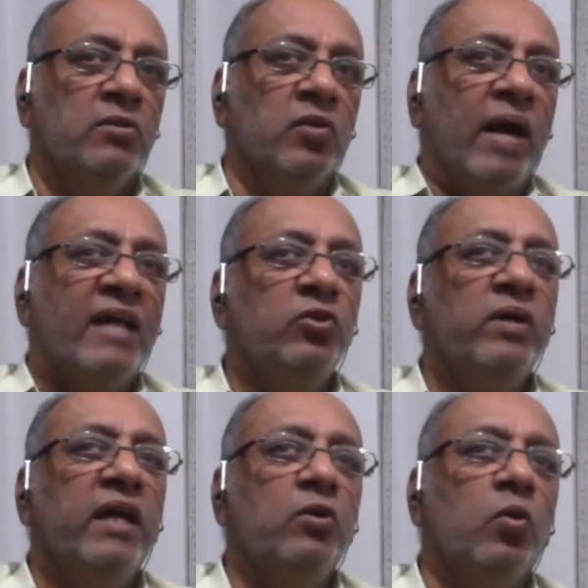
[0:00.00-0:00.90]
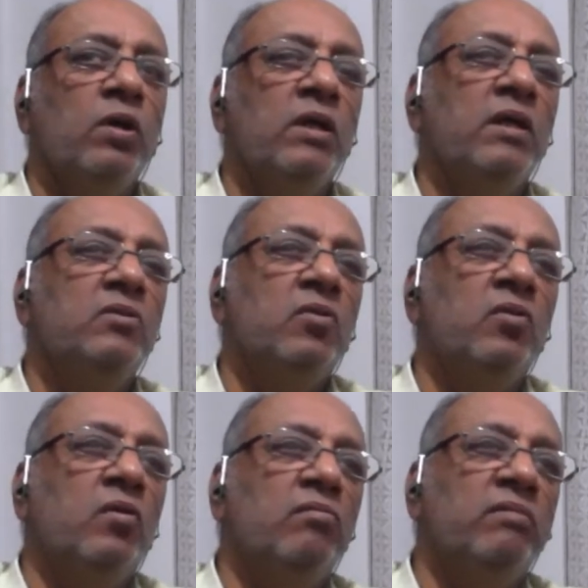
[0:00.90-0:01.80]
So as you get older,
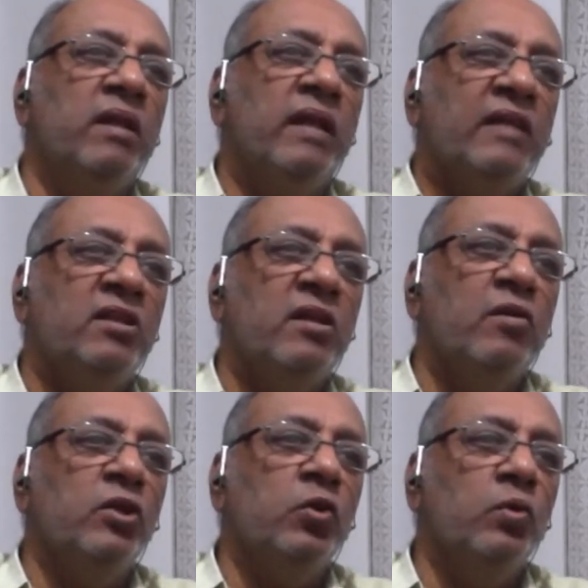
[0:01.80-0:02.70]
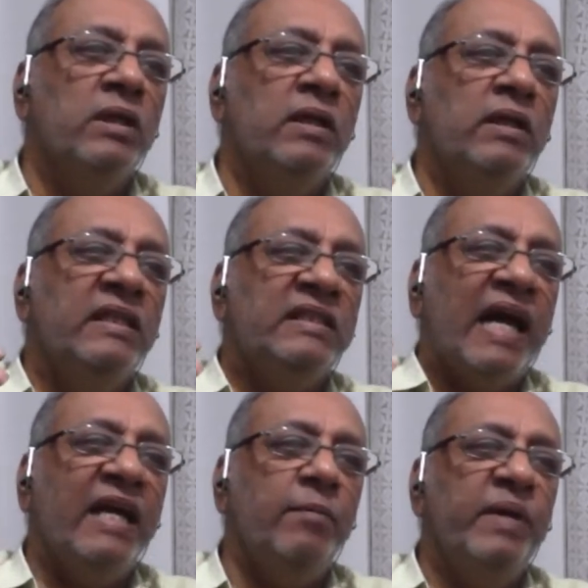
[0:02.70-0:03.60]
so that's you
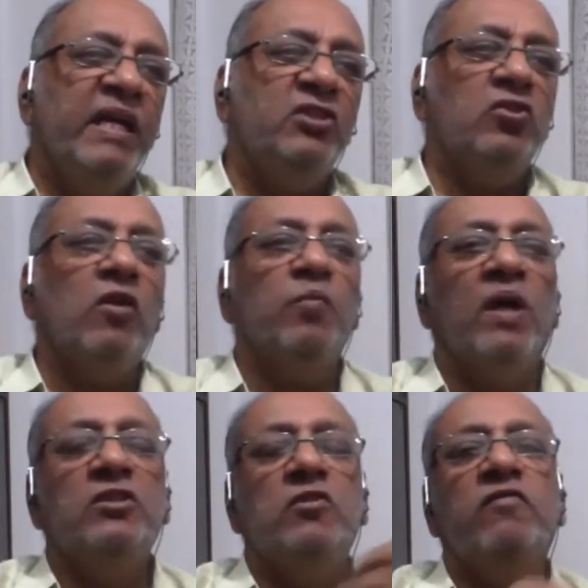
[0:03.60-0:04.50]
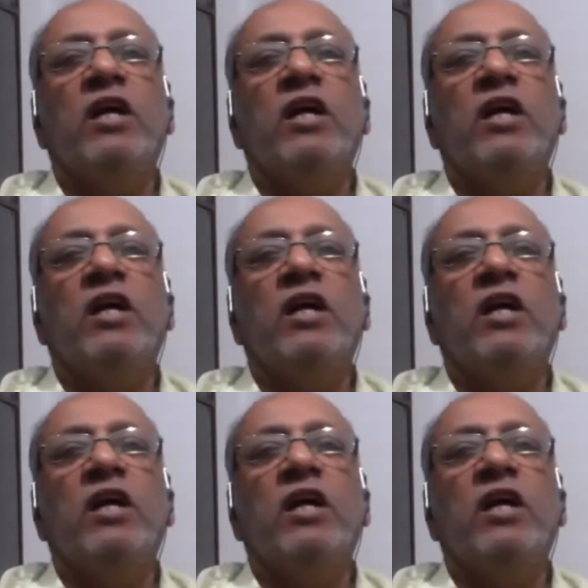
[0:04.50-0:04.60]
decide based on once